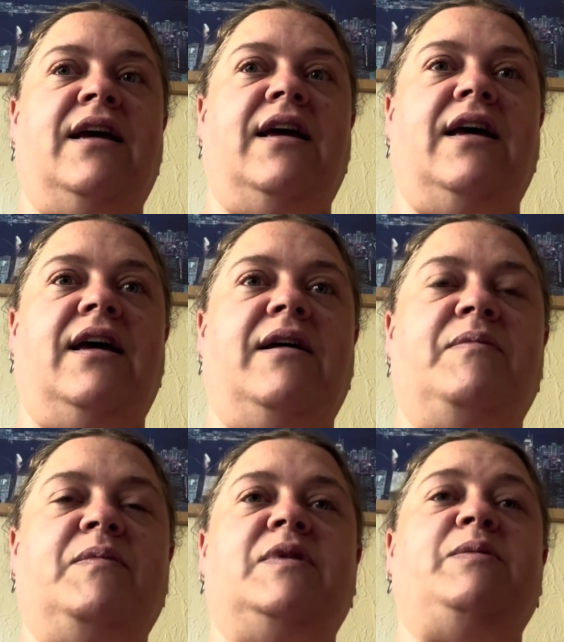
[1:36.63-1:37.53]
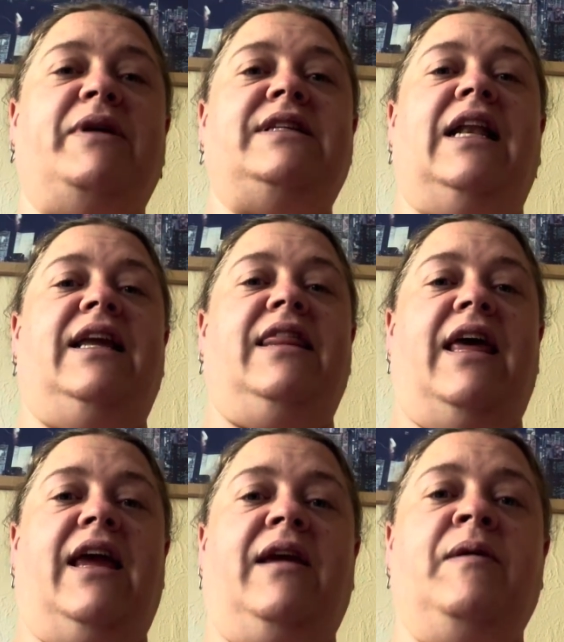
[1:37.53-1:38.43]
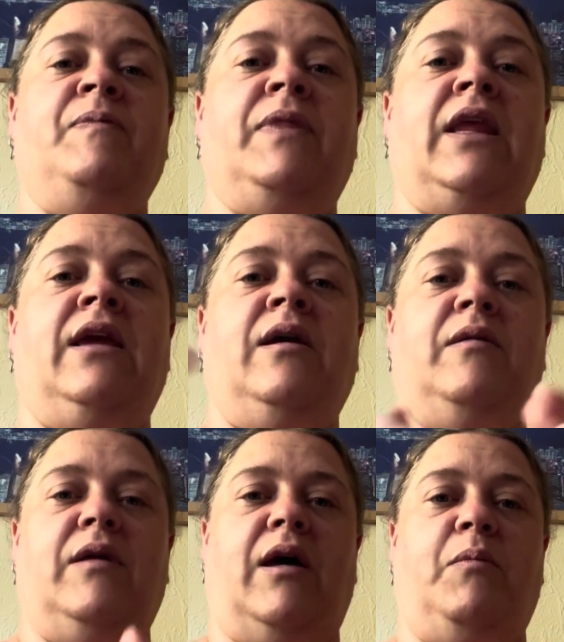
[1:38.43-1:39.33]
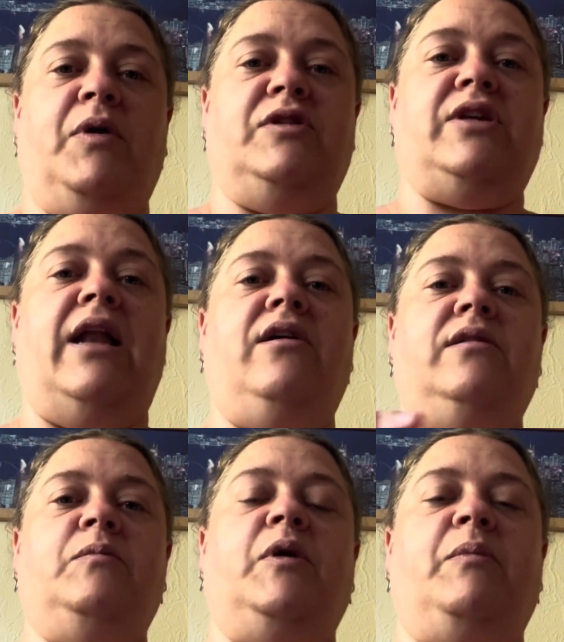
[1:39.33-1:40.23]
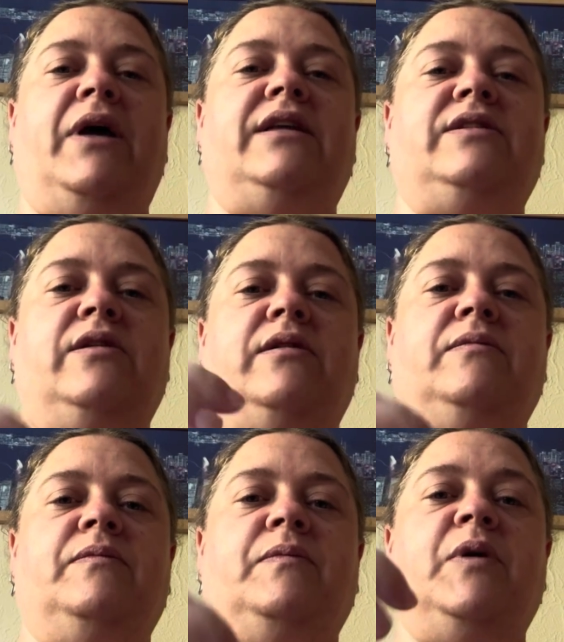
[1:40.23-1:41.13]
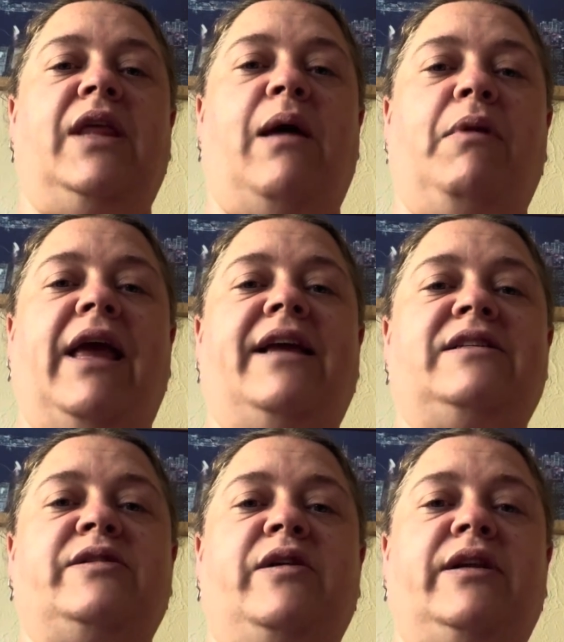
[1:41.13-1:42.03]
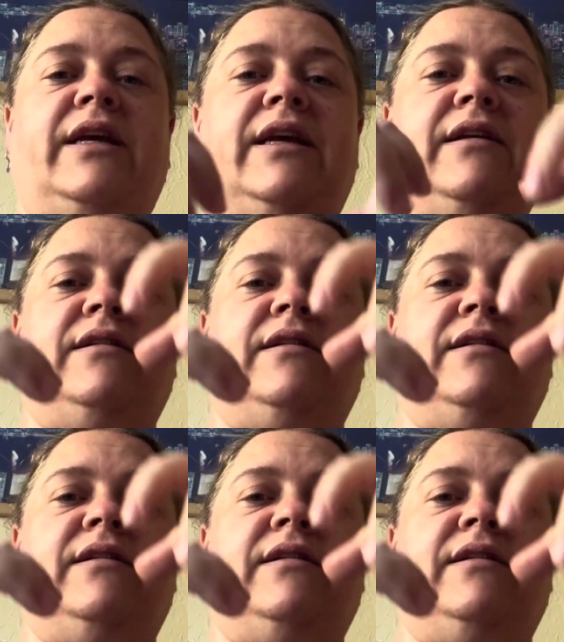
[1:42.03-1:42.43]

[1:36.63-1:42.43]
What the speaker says: so basically they put gel on, put pads on, put the applicators on. It